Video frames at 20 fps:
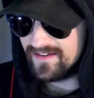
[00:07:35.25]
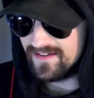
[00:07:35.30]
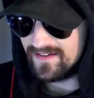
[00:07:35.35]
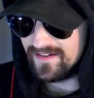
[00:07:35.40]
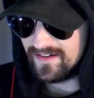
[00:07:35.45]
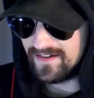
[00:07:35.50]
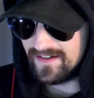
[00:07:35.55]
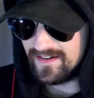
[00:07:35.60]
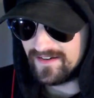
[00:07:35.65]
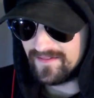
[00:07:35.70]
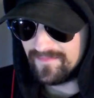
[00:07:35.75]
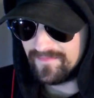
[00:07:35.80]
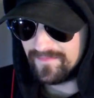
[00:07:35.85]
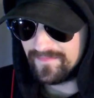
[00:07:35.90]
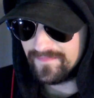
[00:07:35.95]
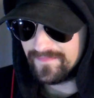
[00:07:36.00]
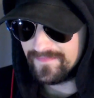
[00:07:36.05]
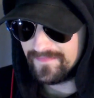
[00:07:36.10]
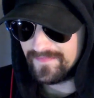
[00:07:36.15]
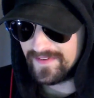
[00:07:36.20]
Um,
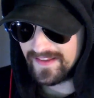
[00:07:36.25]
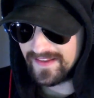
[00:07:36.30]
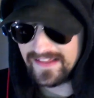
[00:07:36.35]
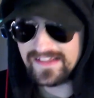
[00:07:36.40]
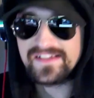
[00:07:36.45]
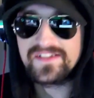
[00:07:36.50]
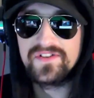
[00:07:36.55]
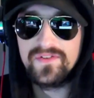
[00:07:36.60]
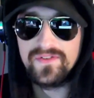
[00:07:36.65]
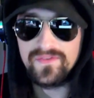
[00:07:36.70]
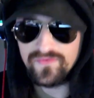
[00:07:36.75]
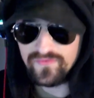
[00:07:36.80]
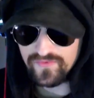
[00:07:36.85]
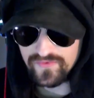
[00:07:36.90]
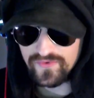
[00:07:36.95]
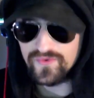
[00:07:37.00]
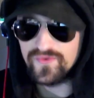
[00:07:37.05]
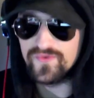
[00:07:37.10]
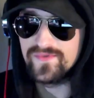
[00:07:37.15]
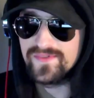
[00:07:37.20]
yeah, that song
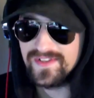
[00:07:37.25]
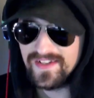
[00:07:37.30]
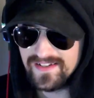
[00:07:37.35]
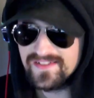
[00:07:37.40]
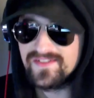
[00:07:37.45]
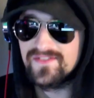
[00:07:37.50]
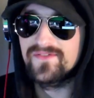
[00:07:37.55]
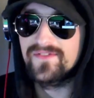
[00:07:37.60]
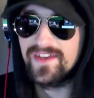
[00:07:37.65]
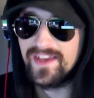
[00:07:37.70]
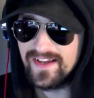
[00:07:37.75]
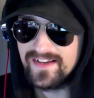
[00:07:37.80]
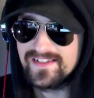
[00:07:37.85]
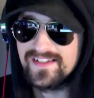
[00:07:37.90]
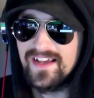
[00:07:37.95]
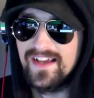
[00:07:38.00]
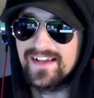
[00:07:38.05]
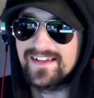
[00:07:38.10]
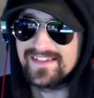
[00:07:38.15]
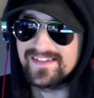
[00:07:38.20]
rules. That song kicks
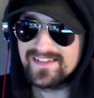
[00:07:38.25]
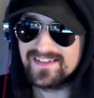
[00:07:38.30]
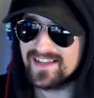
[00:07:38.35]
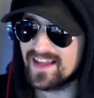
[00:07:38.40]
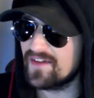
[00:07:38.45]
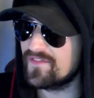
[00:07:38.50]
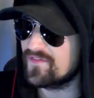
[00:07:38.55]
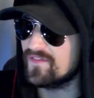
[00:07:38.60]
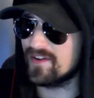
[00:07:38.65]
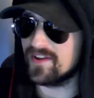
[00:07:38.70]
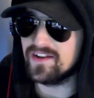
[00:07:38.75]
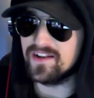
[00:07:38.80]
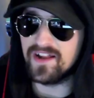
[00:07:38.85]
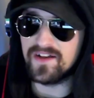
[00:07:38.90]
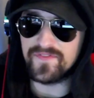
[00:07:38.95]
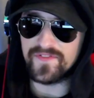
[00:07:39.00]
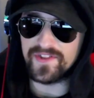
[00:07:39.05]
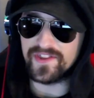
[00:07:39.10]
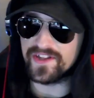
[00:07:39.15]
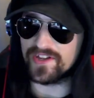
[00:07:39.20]
ass. Definitely
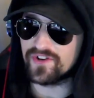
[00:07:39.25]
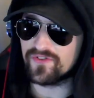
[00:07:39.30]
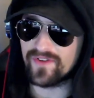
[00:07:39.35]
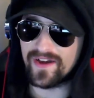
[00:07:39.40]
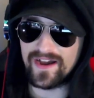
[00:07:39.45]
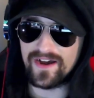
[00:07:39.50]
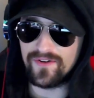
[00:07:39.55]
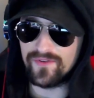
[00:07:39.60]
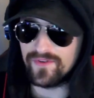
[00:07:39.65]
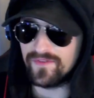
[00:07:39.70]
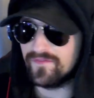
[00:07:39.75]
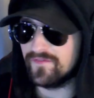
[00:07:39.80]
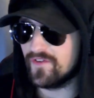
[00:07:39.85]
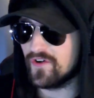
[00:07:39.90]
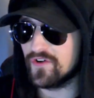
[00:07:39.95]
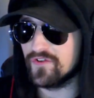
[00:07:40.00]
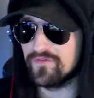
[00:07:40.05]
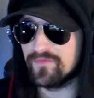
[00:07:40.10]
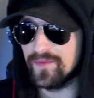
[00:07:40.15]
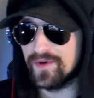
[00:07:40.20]
loving the crowd
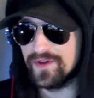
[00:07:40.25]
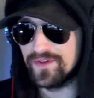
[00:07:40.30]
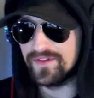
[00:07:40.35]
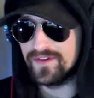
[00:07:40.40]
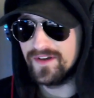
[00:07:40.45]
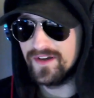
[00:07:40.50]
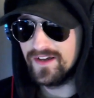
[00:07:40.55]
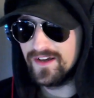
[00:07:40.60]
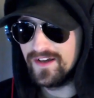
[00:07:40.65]
involvement.